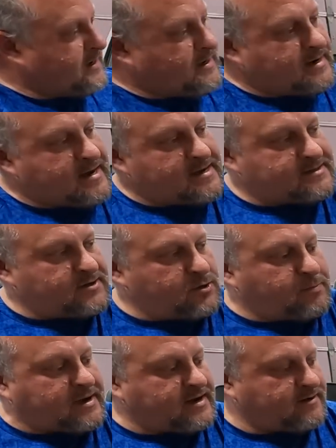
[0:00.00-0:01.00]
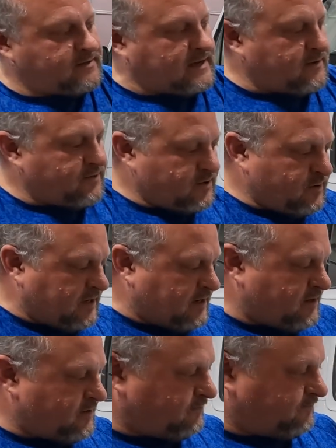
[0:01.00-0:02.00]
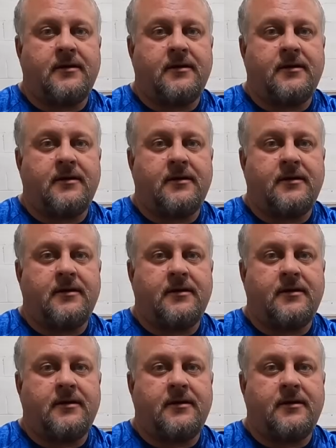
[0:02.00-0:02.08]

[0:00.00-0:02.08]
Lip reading: Nice new paint down through here.